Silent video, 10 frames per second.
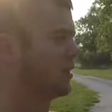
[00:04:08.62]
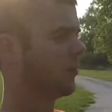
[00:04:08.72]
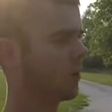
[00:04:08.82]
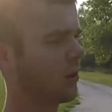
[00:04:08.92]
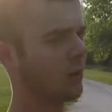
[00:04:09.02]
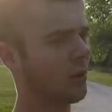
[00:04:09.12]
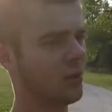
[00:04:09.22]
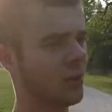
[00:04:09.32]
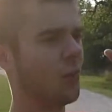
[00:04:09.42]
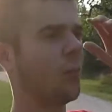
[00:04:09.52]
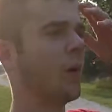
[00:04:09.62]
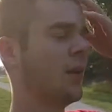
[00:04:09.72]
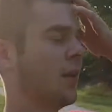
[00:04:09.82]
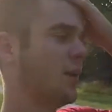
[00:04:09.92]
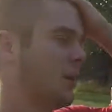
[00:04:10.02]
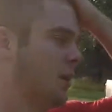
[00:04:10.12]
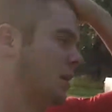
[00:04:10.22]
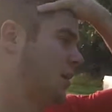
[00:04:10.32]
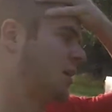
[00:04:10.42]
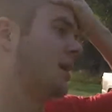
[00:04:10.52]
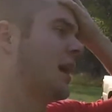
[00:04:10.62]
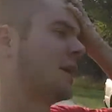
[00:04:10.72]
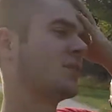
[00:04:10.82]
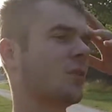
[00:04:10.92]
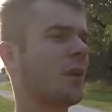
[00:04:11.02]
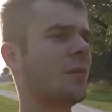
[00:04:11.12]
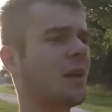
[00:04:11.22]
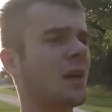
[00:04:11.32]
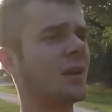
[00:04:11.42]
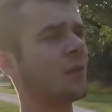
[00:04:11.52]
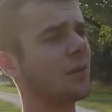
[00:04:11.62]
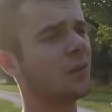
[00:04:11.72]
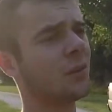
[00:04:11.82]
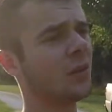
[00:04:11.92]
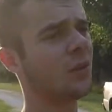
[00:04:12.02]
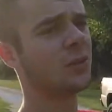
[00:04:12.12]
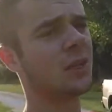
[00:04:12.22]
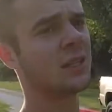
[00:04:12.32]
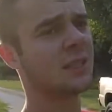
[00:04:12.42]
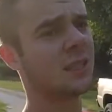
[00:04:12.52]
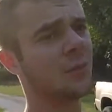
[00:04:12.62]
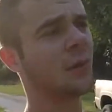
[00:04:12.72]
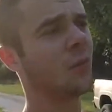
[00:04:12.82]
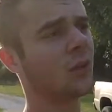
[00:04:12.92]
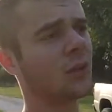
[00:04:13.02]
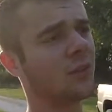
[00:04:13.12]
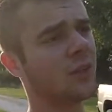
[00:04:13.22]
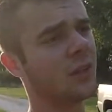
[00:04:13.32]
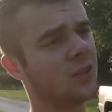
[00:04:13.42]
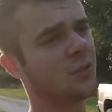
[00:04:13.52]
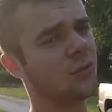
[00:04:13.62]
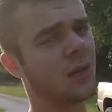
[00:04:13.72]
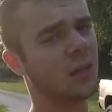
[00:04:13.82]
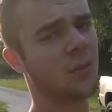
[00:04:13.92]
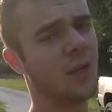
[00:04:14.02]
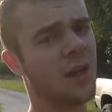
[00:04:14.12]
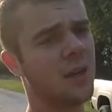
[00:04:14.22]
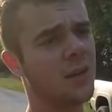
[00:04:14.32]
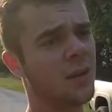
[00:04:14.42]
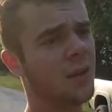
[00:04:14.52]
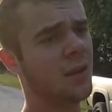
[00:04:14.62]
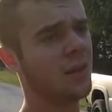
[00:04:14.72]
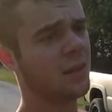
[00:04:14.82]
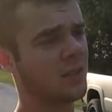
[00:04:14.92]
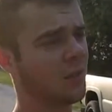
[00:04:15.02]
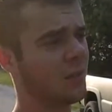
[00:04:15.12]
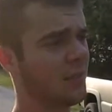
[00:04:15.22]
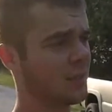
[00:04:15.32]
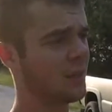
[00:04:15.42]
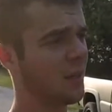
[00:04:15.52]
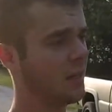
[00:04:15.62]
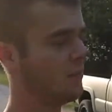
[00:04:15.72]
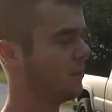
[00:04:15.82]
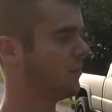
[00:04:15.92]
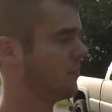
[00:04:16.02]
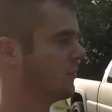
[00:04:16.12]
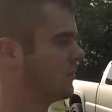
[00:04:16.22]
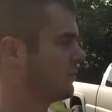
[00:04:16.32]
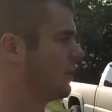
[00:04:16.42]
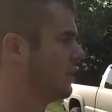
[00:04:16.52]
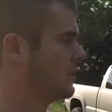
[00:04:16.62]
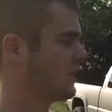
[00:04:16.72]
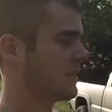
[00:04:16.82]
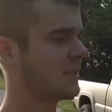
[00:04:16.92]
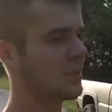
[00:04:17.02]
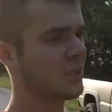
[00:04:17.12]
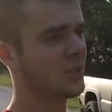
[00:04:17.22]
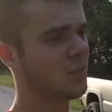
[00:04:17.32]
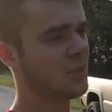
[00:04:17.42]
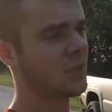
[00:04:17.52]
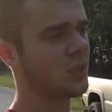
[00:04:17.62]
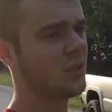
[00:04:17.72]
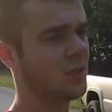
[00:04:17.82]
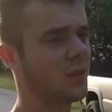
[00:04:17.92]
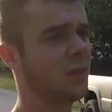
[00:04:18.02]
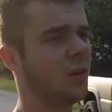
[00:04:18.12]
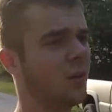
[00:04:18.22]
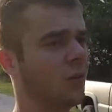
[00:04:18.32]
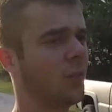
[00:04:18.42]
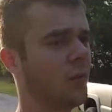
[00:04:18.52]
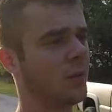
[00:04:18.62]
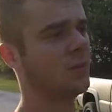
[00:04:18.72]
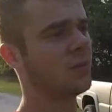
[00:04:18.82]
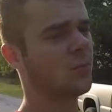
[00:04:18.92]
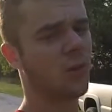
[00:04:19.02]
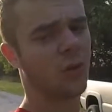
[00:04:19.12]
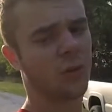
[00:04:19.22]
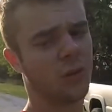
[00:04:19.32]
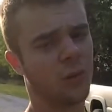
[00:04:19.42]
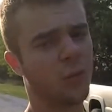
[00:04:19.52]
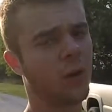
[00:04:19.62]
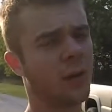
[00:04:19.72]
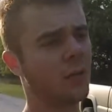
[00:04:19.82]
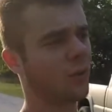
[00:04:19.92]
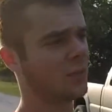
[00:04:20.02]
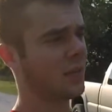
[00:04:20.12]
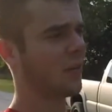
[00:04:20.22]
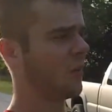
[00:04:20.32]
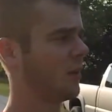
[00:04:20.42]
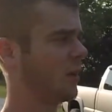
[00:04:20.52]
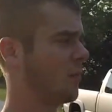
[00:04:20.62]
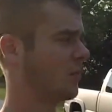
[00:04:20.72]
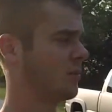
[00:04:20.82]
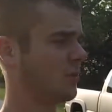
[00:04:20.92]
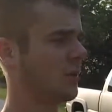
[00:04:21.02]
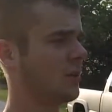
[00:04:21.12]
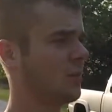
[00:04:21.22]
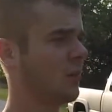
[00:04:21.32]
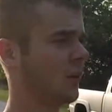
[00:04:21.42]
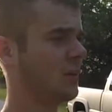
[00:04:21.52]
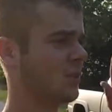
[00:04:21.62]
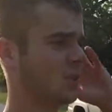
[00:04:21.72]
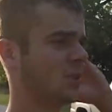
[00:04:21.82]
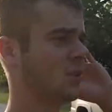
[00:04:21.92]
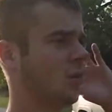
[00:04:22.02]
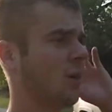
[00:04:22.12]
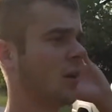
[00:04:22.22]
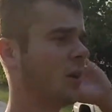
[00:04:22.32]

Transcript: here and what I want to do. But yeah, so let me get, let me let me know what you guys think about what lift kits you would recommend. Something that's not maybe six inches, but just you know a little bit smaller or what what's out there. I've been trying to do my research too, but